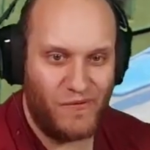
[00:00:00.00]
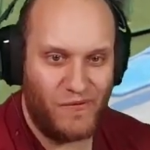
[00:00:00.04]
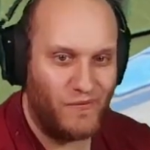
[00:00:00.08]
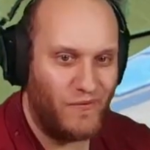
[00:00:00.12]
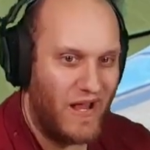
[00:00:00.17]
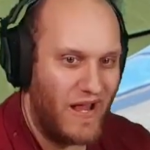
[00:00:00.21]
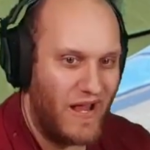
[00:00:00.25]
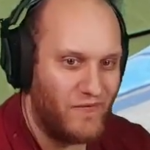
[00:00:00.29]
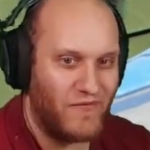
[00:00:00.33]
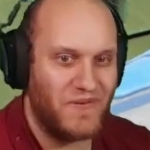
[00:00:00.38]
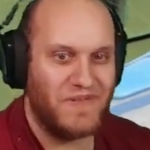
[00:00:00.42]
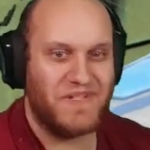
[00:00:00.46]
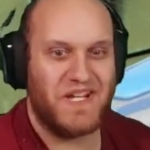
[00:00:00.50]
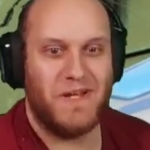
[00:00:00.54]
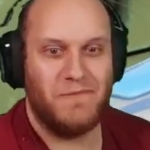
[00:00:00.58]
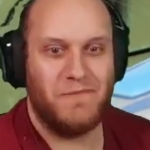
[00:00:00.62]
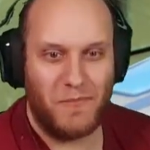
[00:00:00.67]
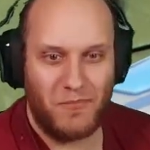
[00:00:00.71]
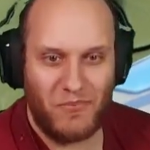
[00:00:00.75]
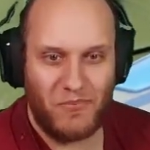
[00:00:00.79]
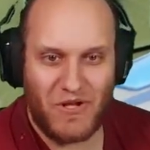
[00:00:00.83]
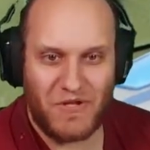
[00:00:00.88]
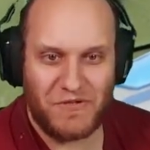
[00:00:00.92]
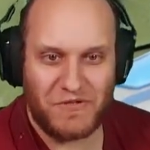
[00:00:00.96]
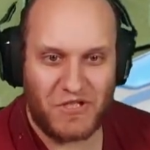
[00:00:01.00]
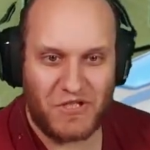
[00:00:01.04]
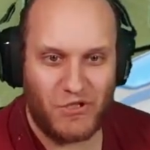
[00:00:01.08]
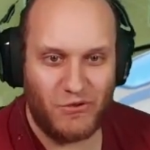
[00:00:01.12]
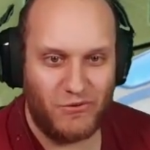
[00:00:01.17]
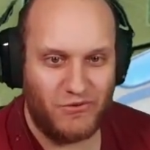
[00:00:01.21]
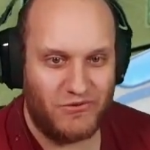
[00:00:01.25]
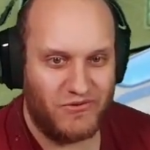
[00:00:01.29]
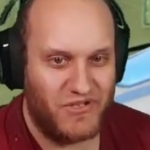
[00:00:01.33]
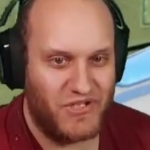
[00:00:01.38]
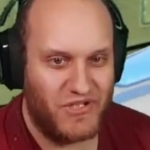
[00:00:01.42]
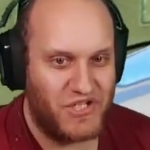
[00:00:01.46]
every time you play in the
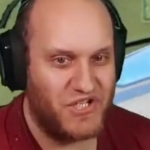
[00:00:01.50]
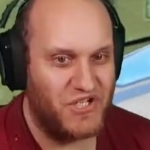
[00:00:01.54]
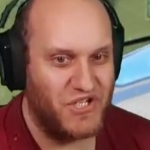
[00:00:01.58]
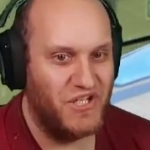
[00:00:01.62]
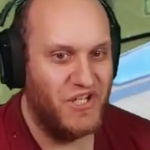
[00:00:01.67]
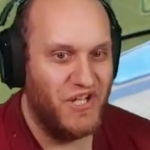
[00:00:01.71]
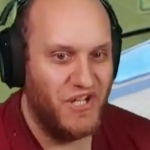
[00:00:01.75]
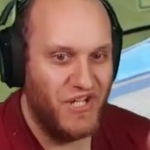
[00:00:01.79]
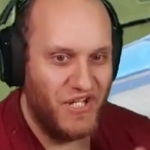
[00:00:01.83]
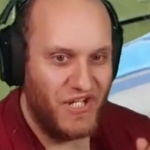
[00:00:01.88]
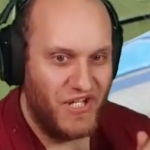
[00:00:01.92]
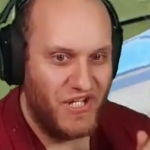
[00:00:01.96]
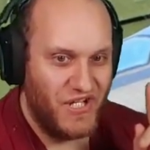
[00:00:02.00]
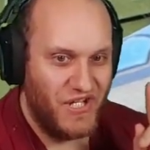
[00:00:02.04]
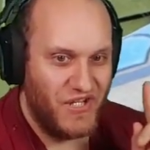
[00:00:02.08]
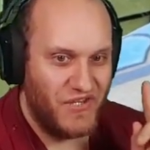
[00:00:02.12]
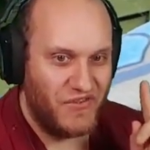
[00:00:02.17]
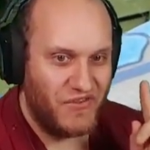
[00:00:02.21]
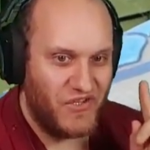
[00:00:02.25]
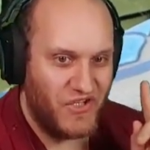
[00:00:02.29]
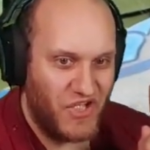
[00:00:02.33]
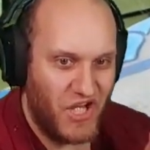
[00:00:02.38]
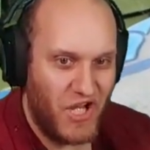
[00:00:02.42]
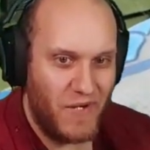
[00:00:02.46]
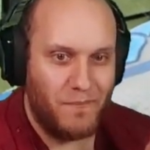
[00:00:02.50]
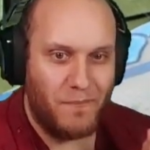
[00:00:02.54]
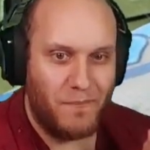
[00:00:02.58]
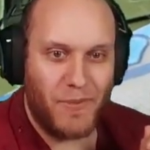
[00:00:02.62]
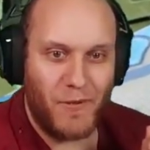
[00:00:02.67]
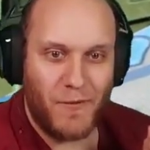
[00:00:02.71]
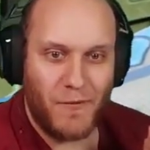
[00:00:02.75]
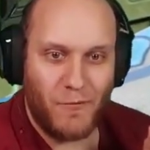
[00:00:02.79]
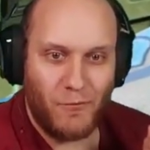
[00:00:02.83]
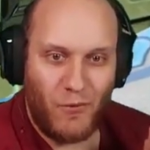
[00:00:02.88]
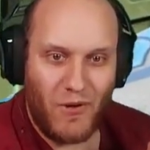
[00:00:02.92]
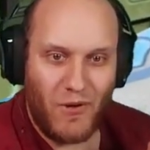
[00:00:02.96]
Coalition. The
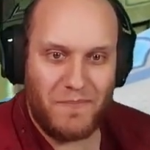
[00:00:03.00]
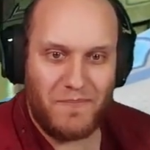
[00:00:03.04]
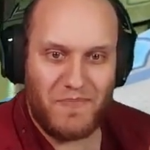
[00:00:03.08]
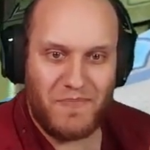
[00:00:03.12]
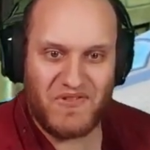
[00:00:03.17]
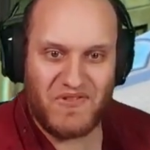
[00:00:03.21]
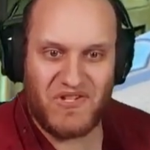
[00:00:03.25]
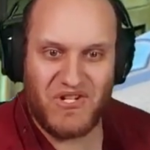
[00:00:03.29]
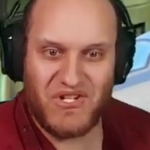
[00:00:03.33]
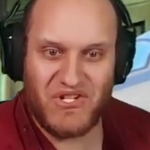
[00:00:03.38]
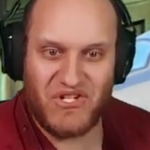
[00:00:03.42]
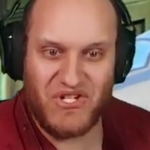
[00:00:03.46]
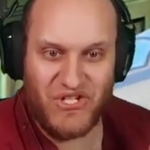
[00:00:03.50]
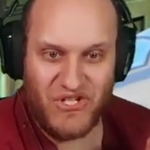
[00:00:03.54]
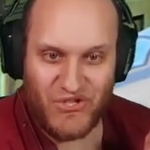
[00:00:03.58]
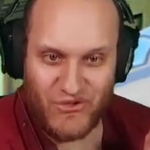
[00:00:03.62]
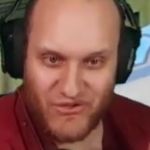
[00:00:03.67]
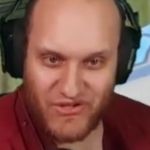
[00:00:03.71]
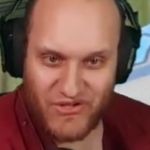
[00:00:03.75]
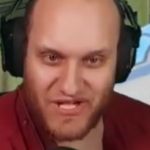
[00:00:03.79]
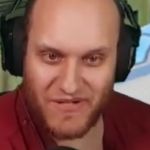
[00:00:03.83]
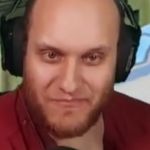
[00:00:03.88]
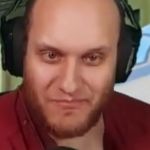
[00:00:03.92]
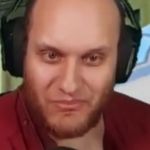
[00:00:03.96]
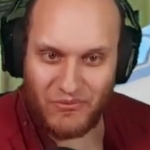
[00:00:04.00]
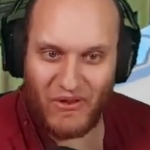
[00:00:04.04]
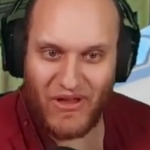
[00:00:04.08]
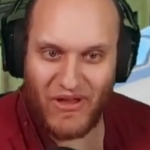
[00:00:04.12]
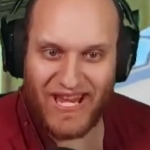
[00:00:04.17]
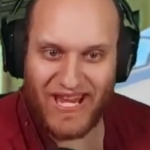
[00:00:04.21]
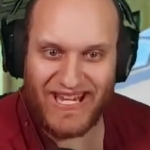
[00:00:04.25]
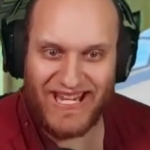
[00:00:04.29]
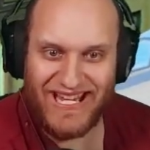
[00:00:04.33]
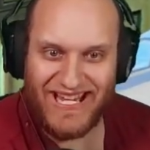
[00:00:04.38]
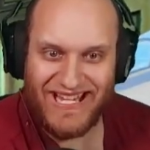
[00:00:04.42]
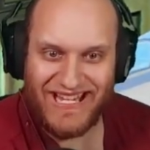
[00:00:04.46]
number one position you can
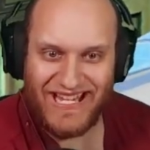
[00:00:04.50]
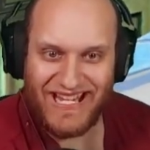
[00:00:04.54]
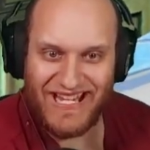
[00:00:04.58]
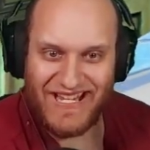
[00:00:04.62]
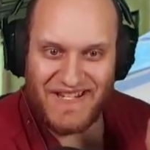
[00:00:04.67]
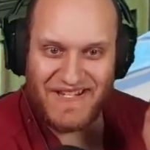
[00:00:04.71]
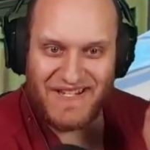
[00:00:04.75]
play is